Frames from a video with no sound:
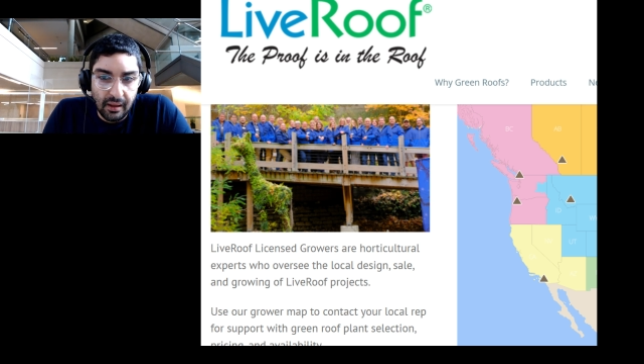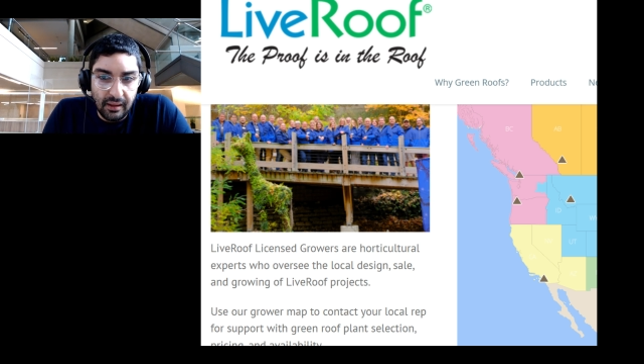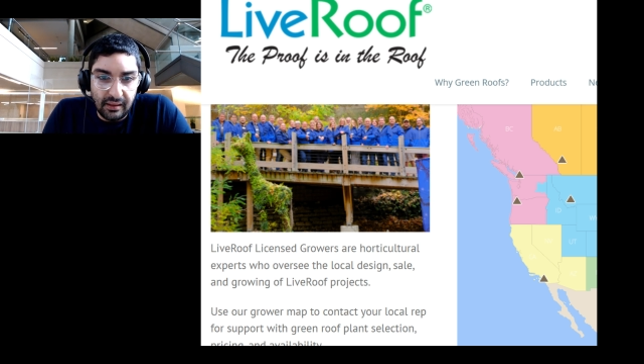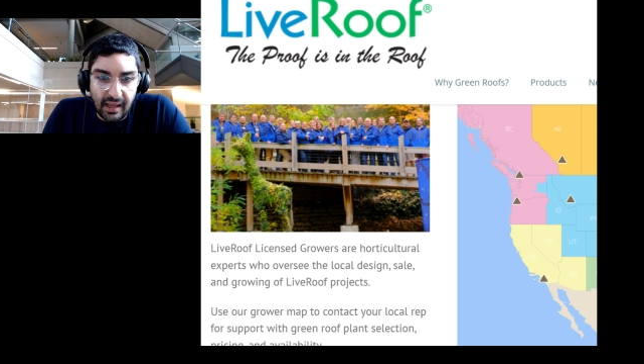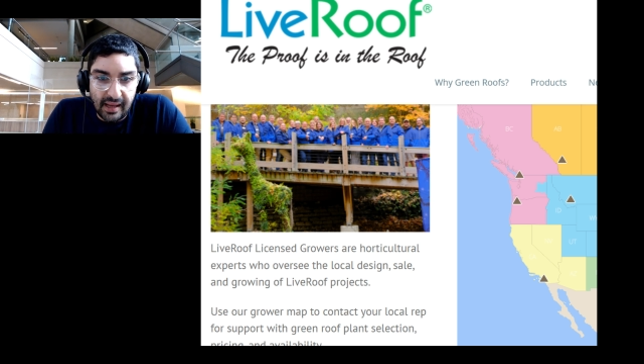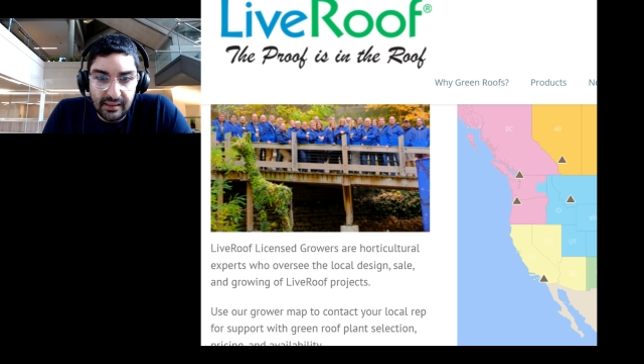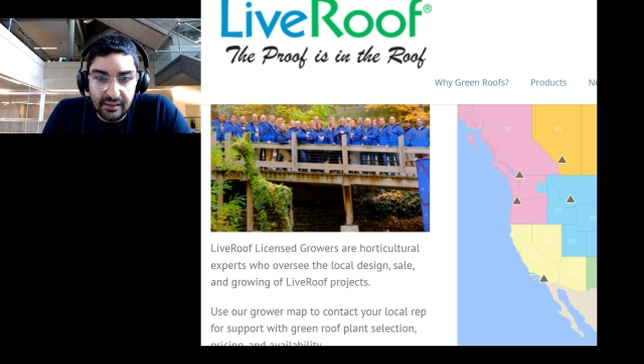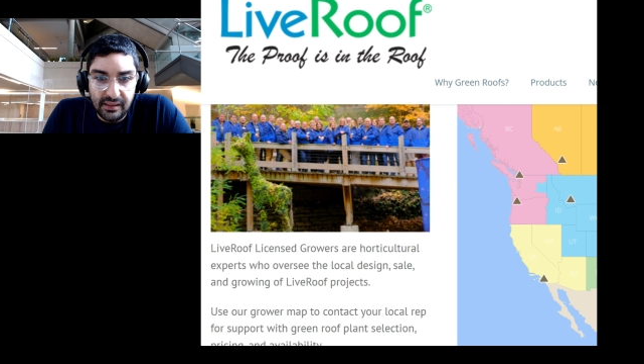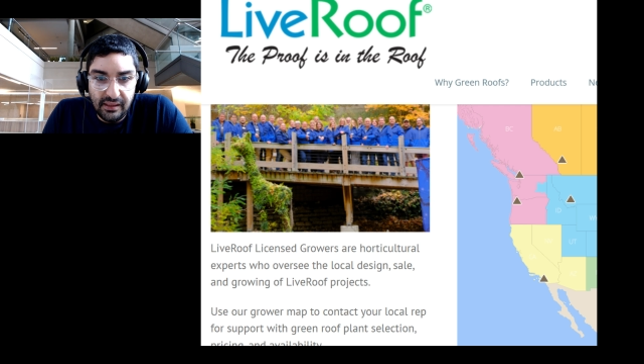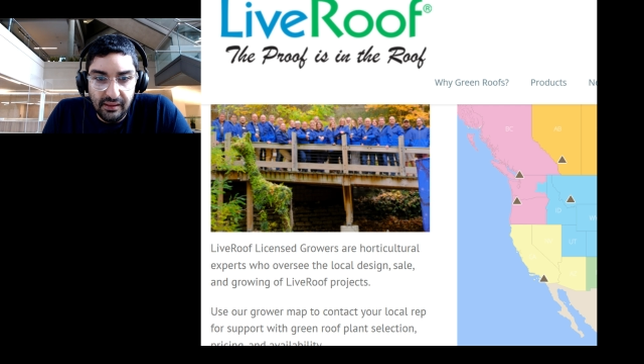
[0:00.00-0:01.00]

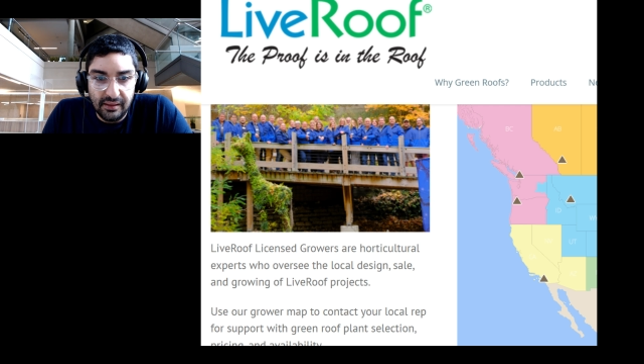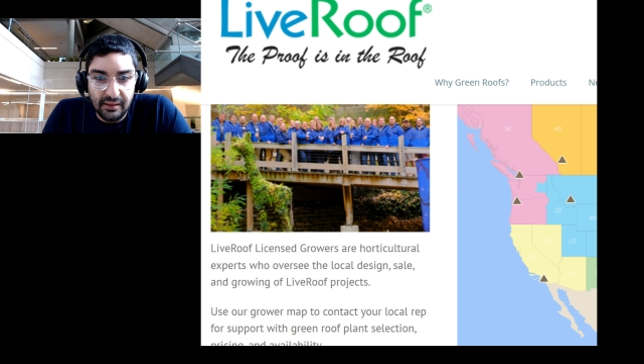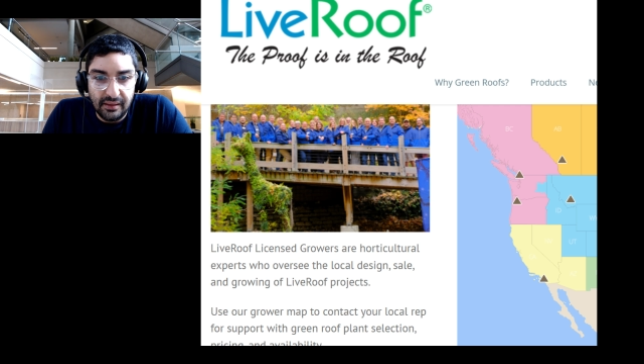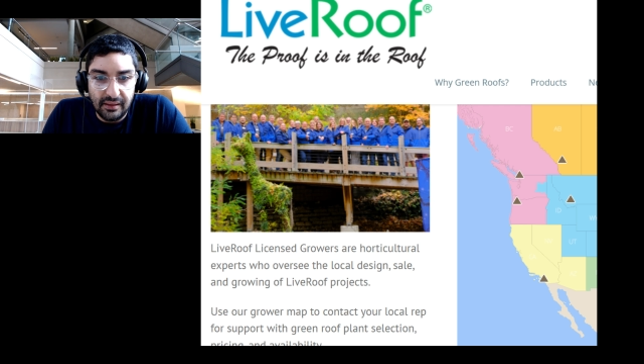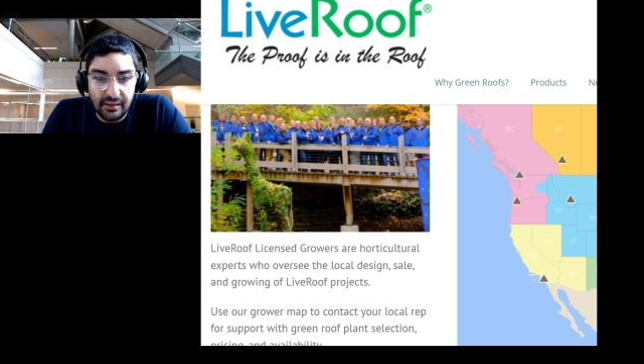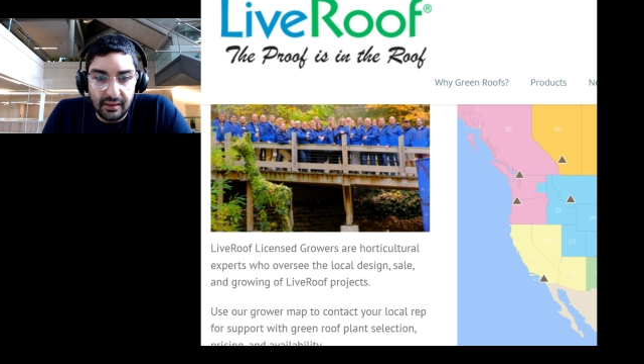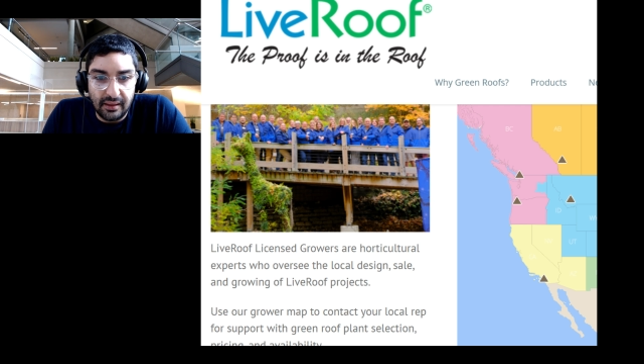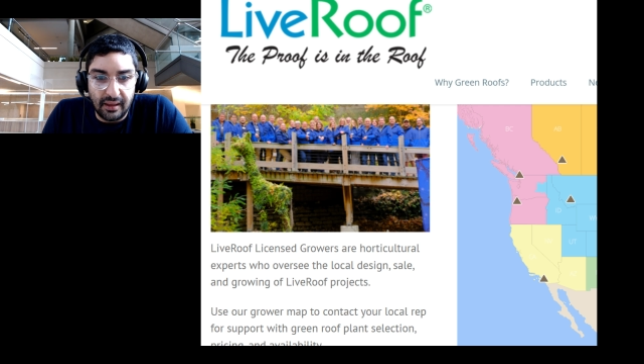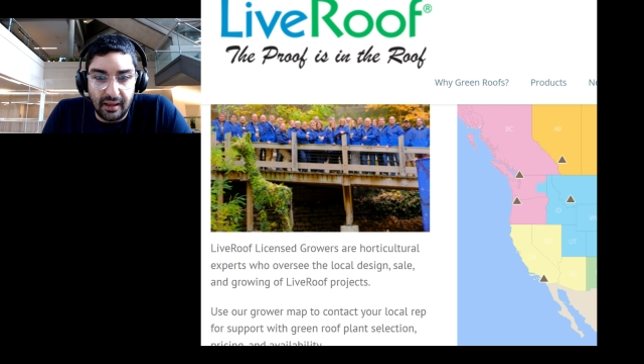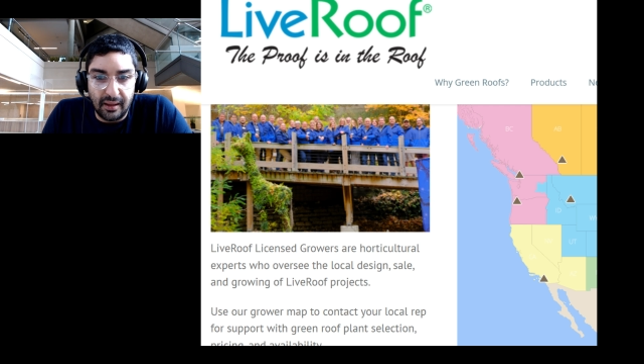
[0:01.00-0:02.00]
Lastly,
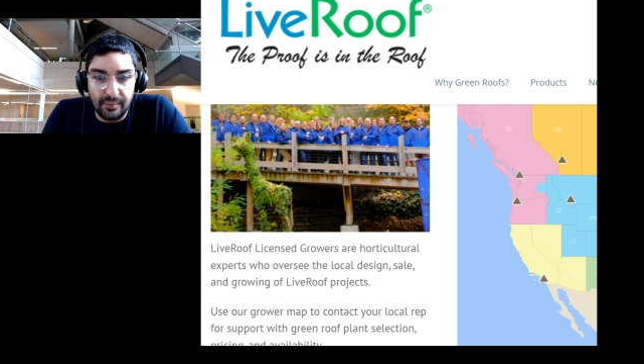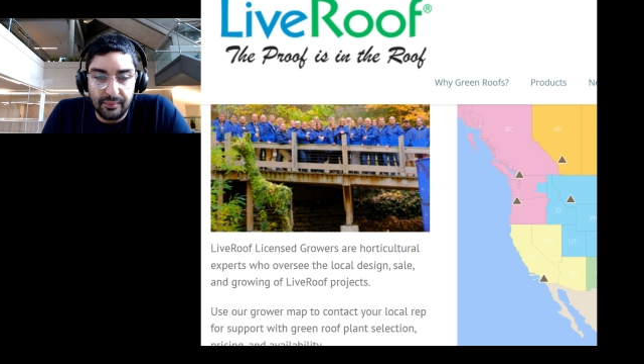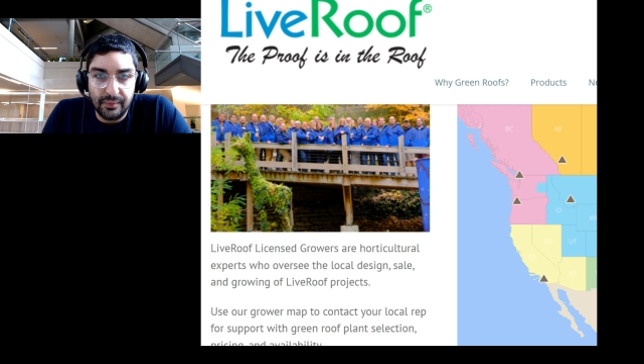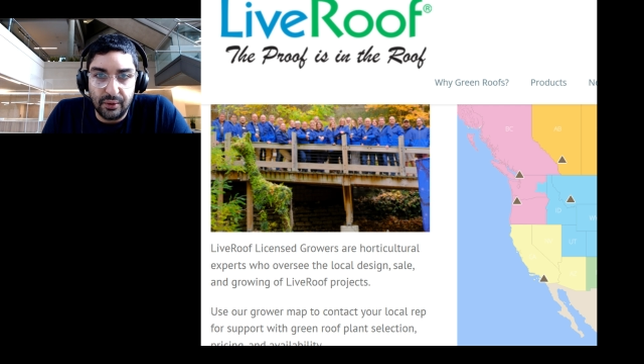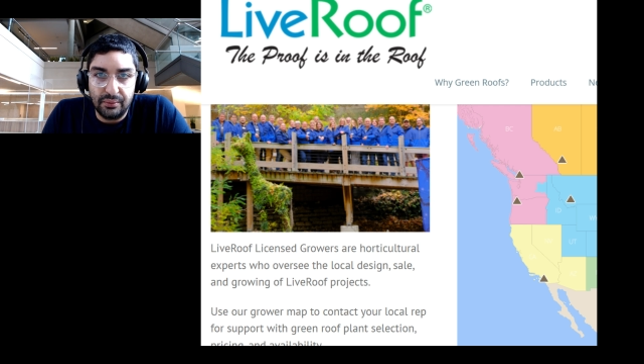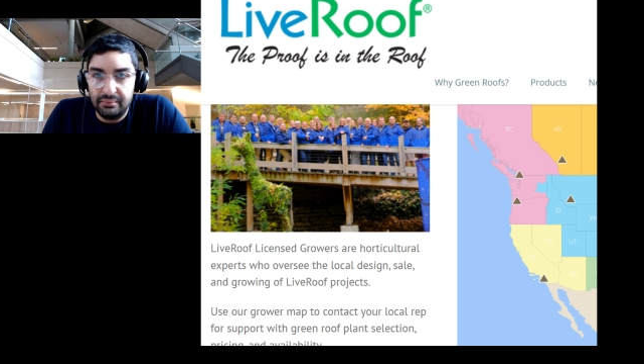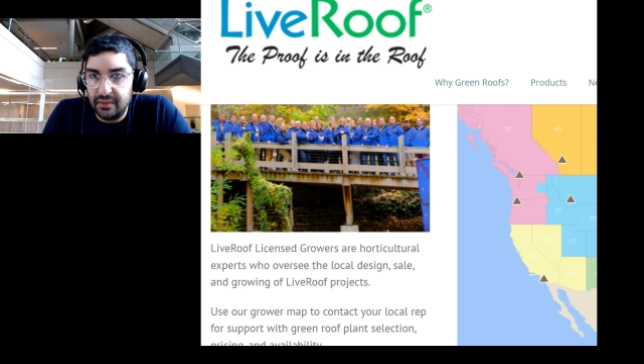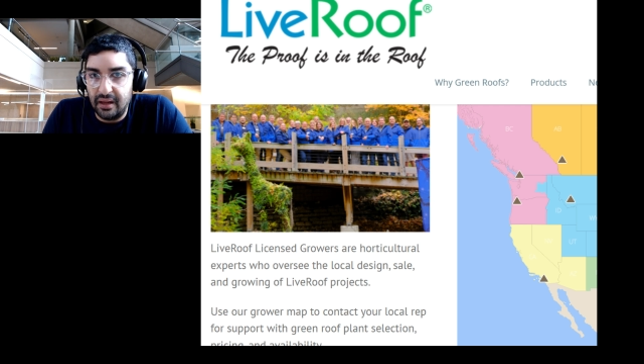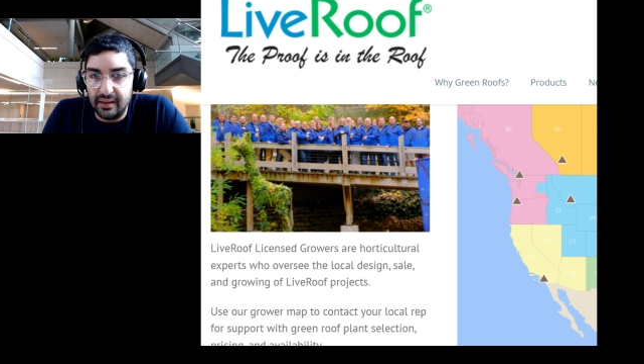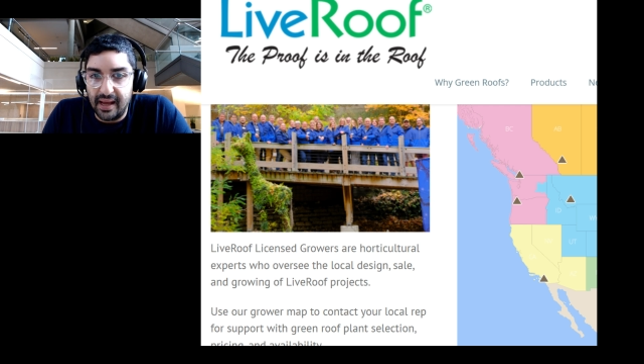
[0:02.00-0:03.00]
or
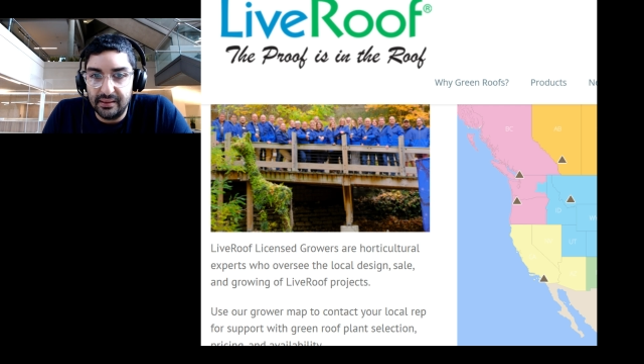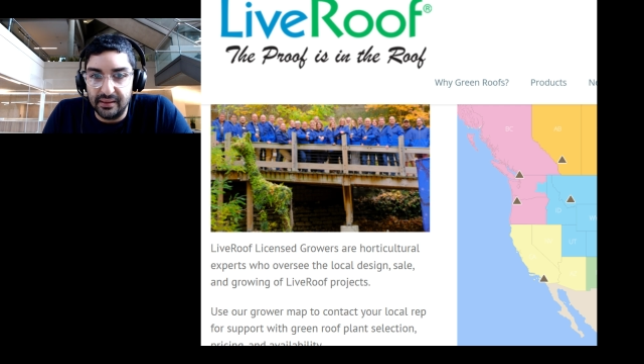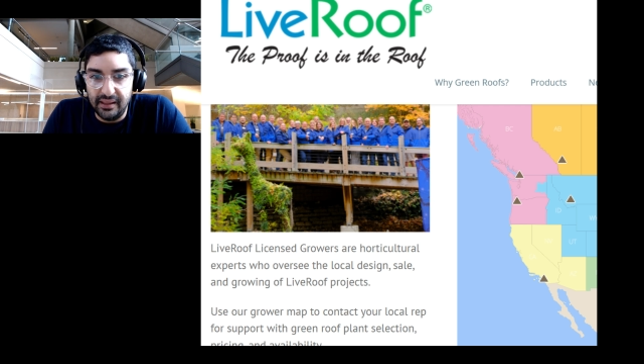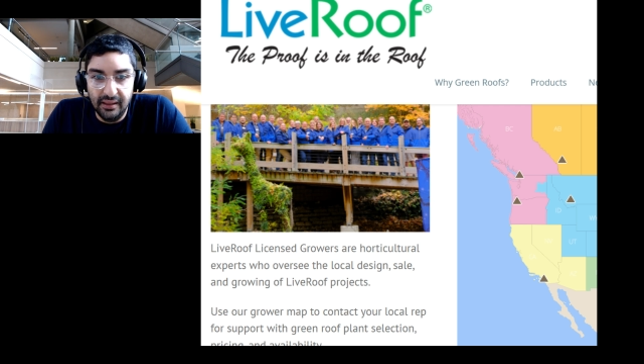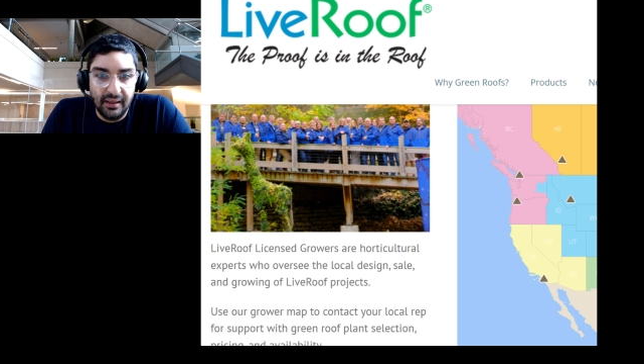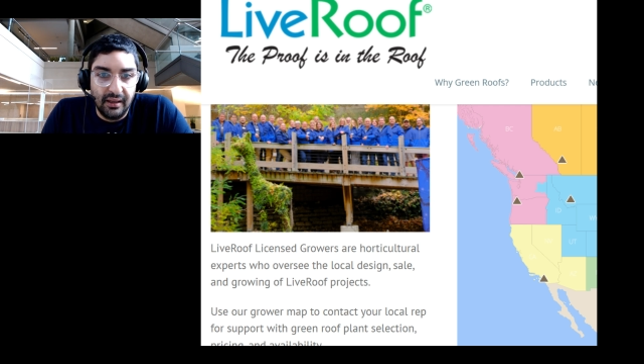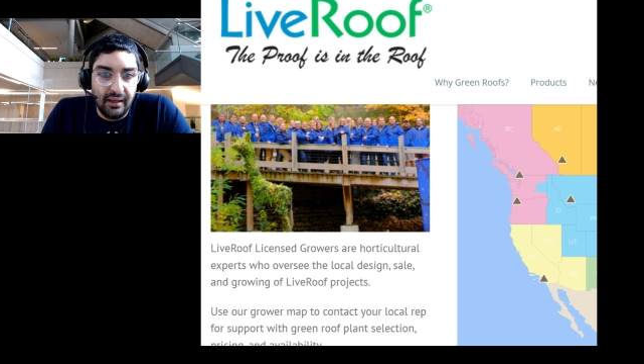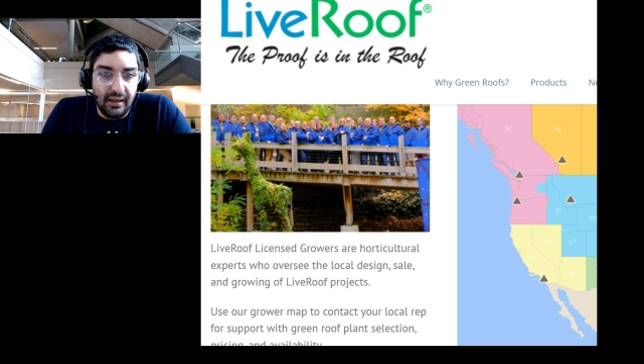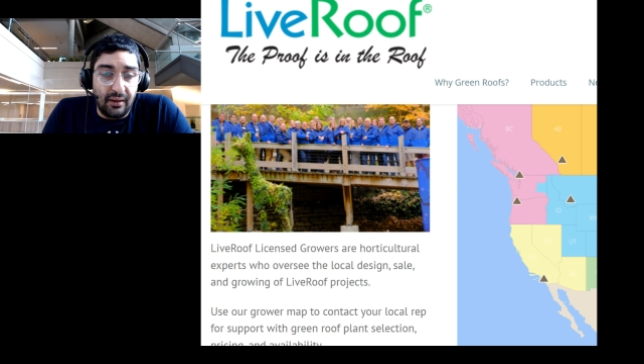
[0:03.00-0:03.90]
not lastly, an